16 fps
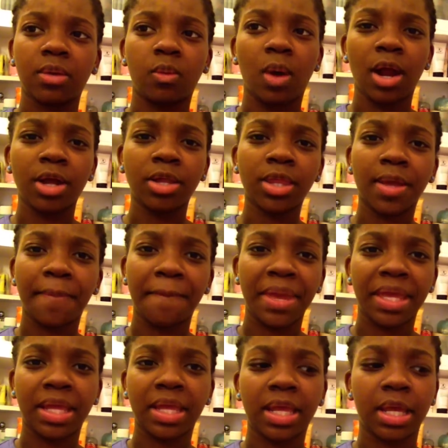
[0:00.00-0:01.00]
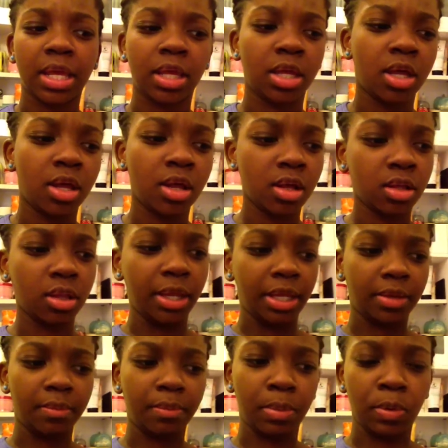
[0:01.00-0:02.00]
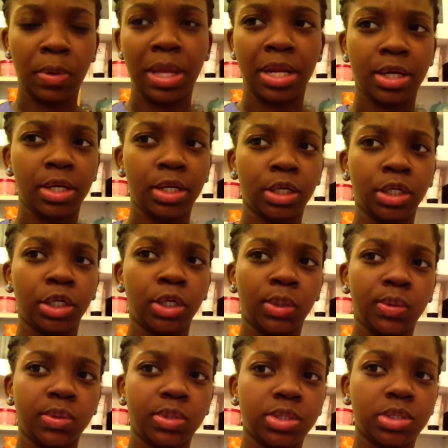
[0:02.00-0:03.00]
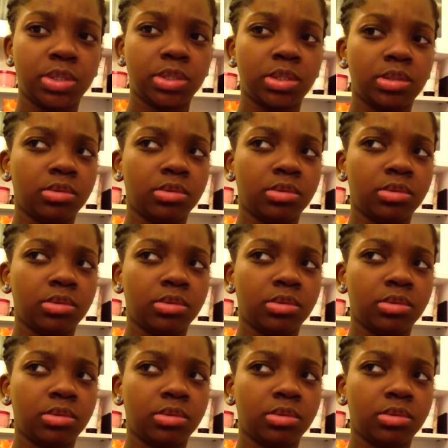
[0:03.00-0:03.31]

Why are they making like Miranda a ghost.